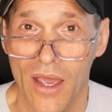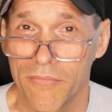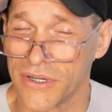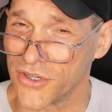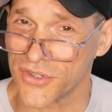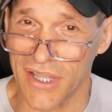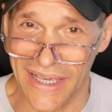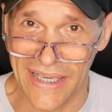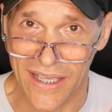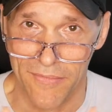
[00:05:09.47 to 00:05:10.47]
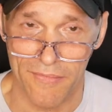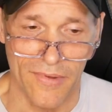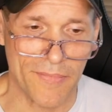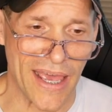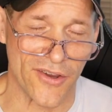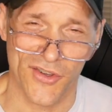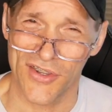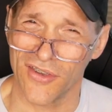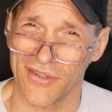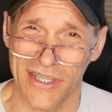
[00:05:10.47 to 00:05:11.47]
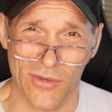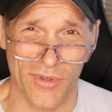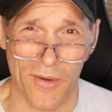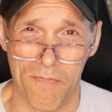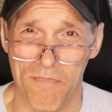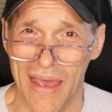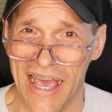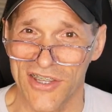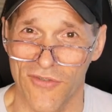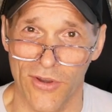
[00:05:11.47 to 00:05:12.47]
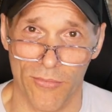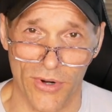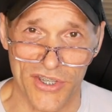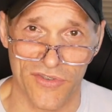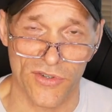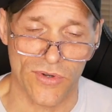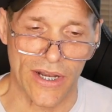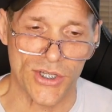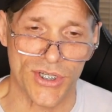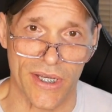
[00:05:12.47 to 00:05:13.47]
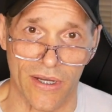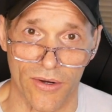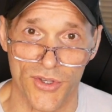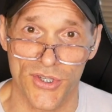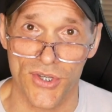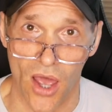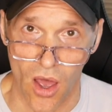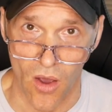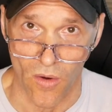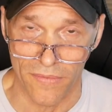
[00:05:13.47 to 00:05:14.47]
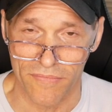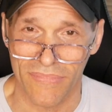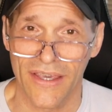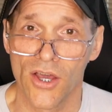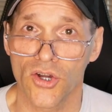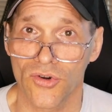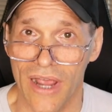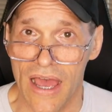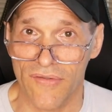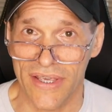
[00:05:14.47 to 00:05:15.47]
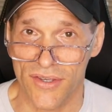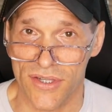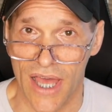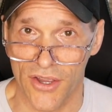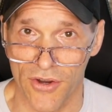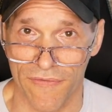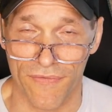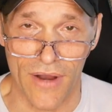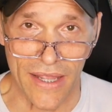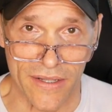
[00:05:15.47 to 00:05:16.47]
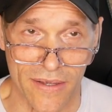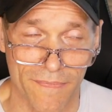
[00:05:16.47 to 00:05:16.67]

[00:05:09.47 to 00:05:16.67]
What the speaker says: But you're, again, Matt, you're still dealing with a massive compressive strategy here. So gravity is not your friend.